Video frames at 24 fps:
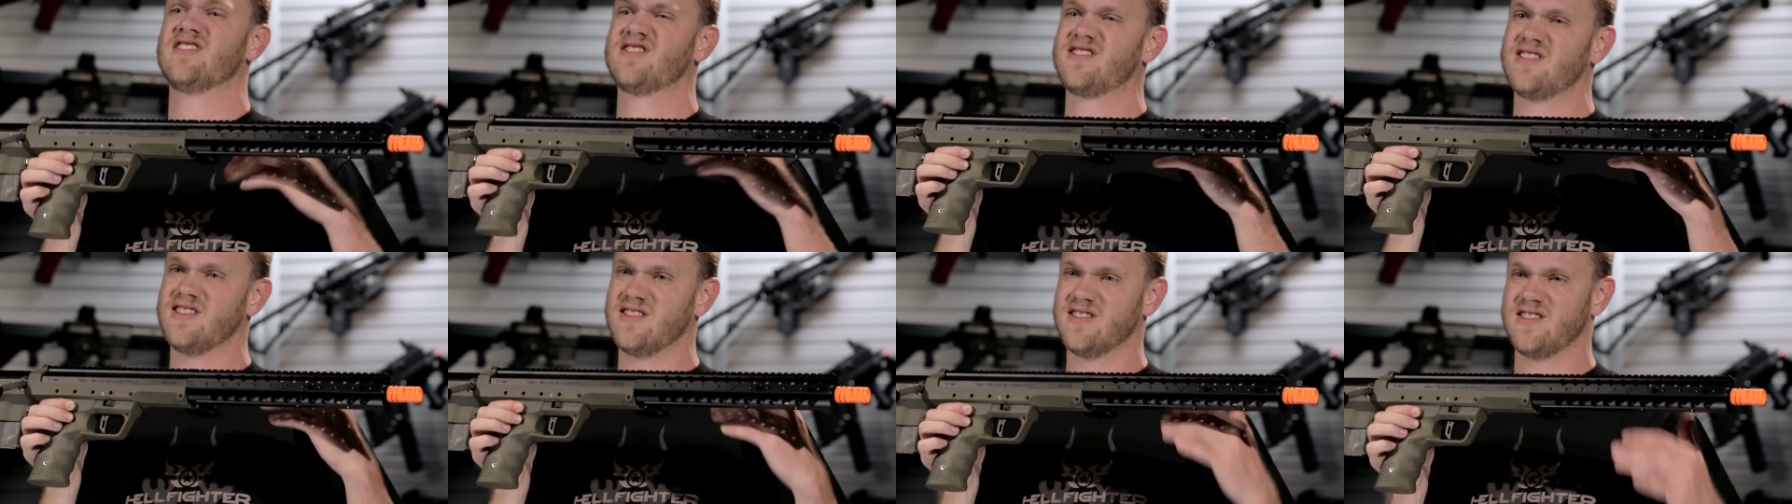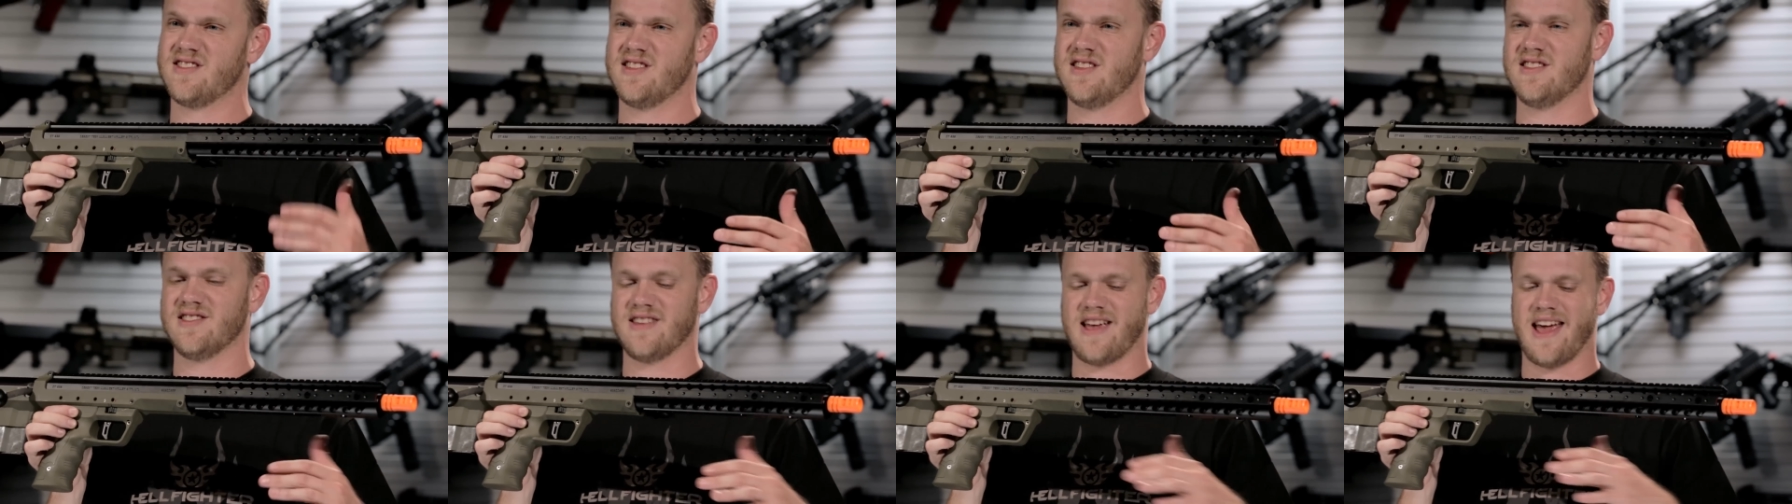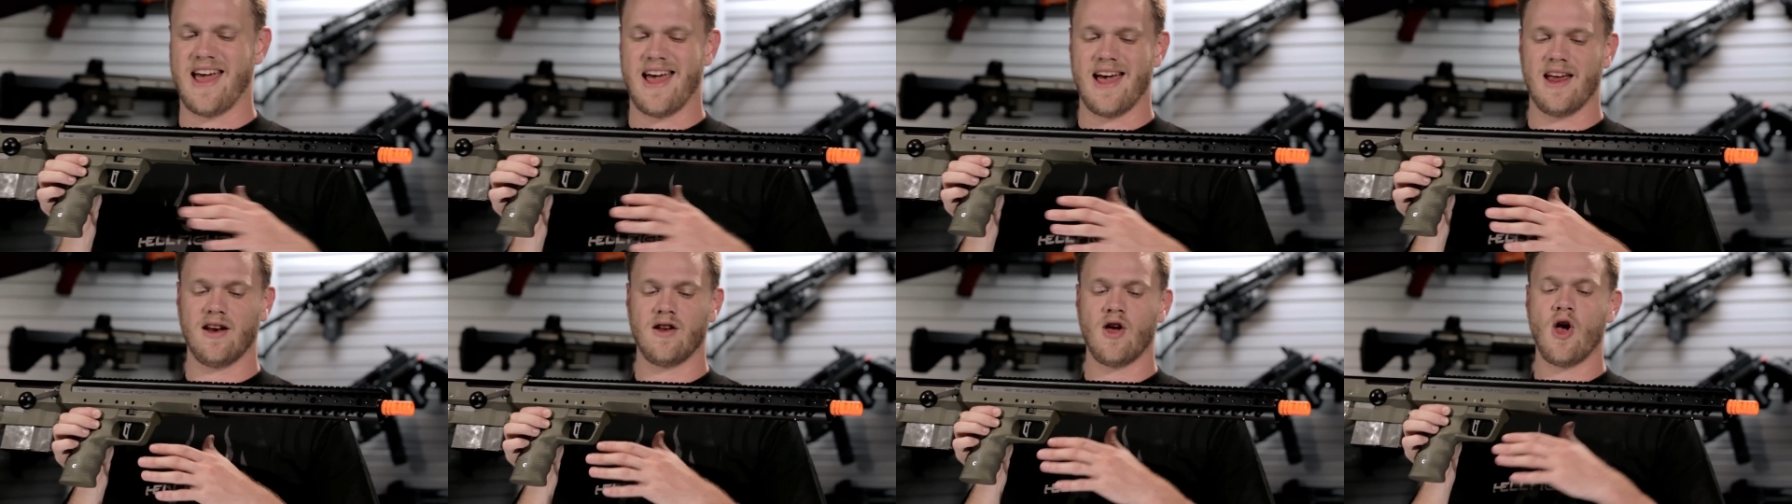distances
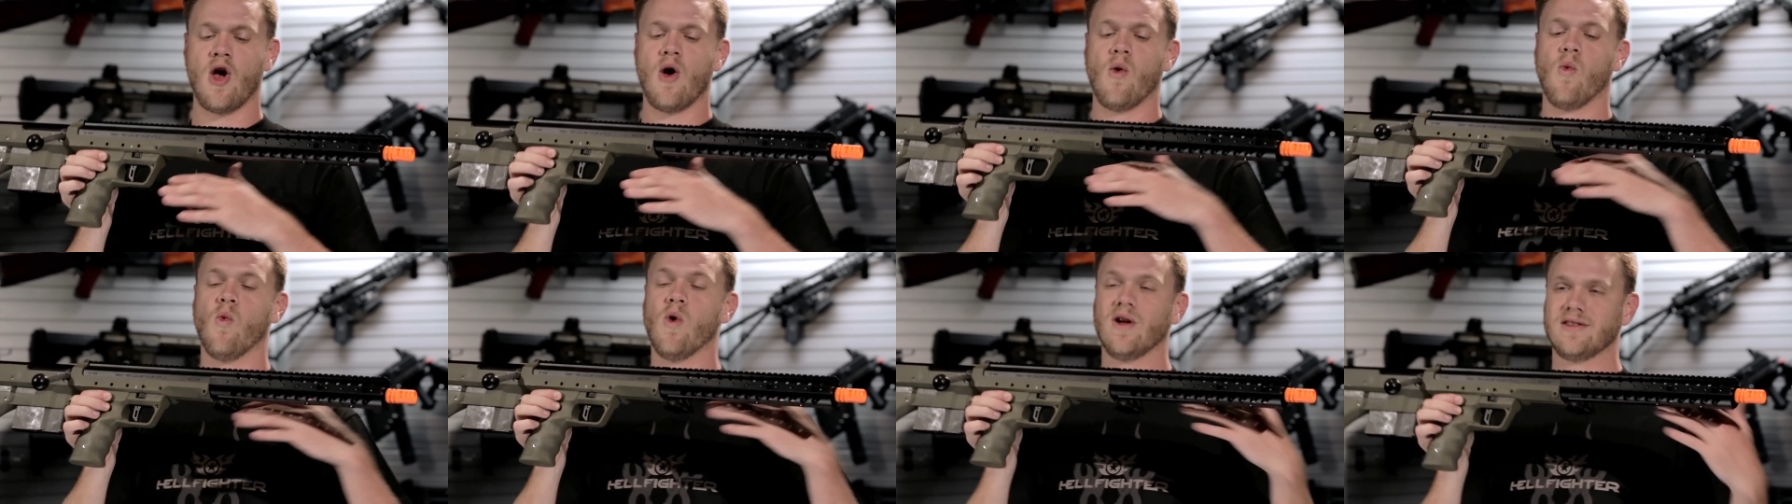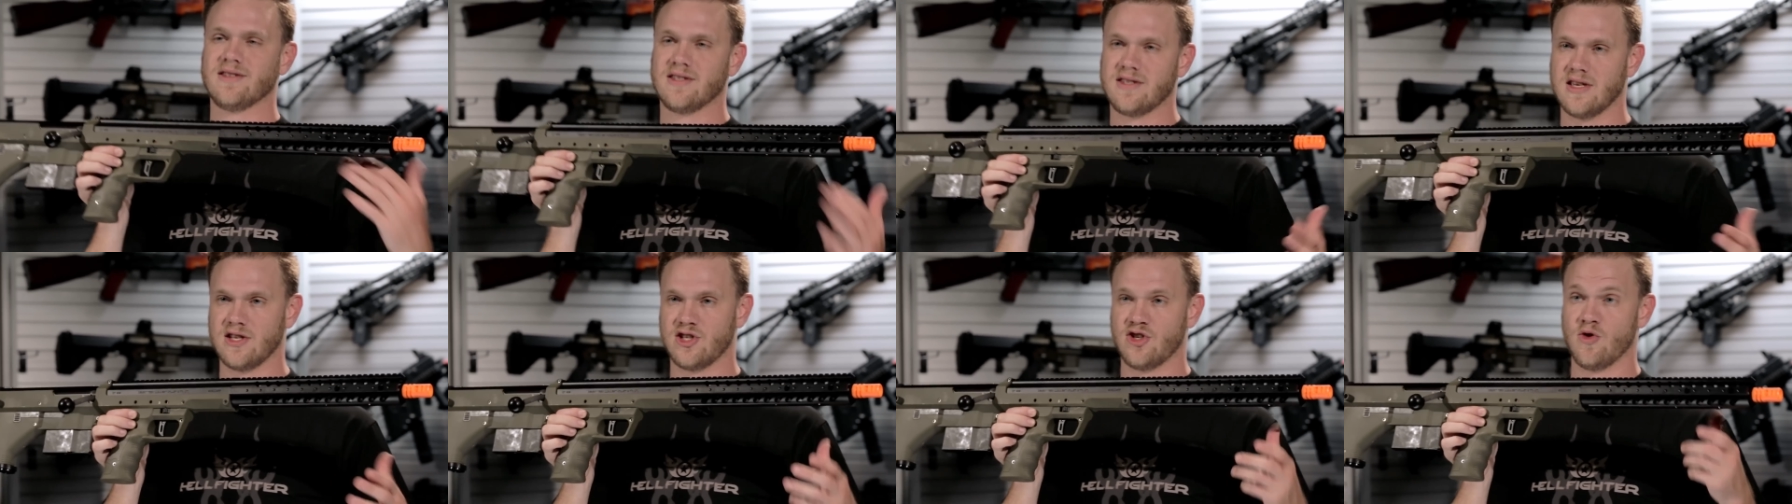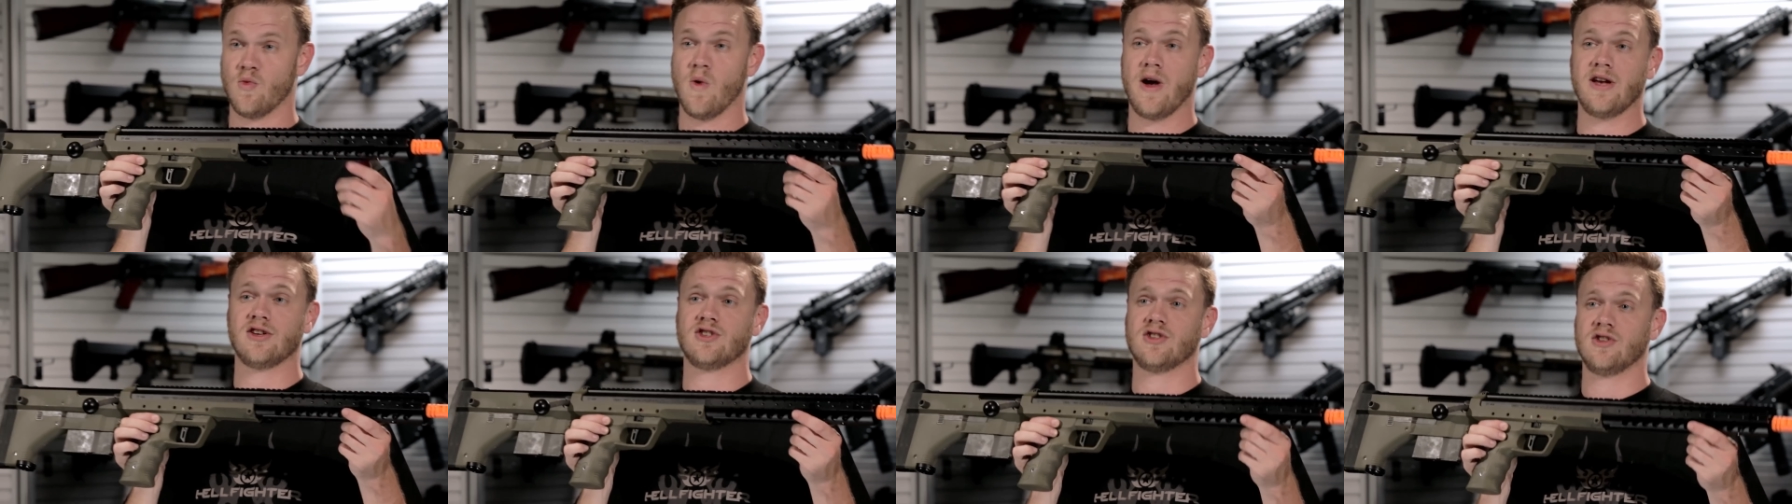and what
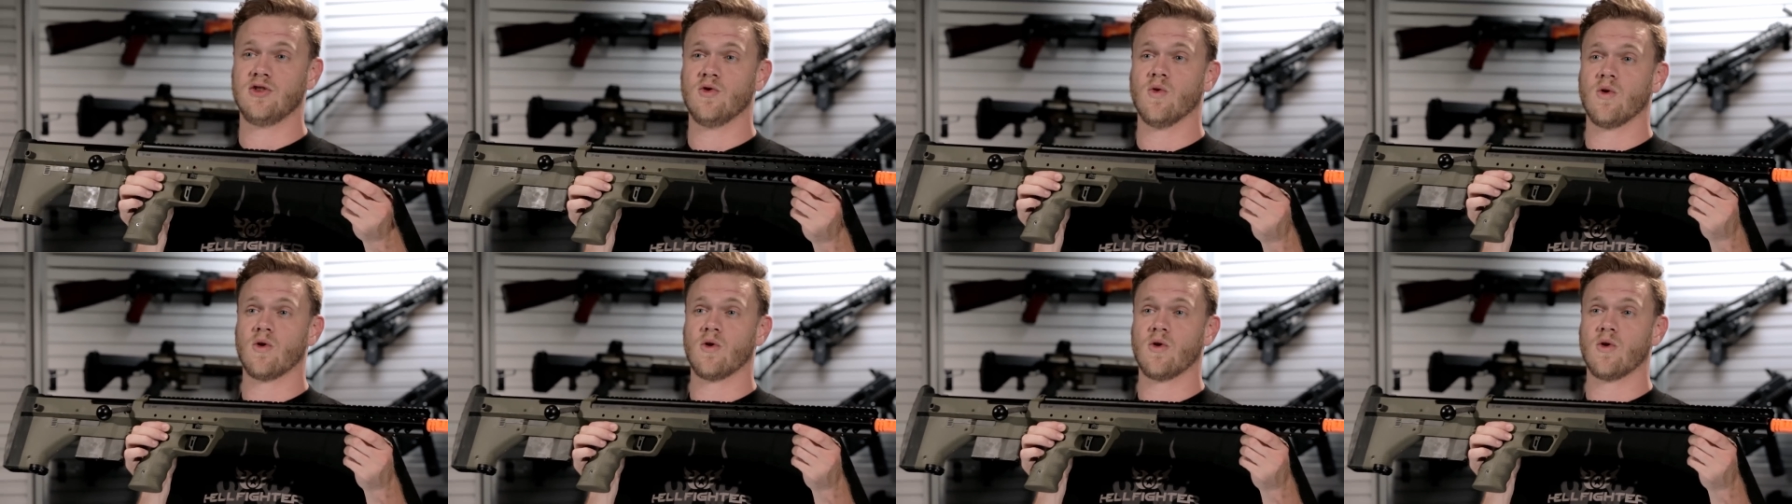situation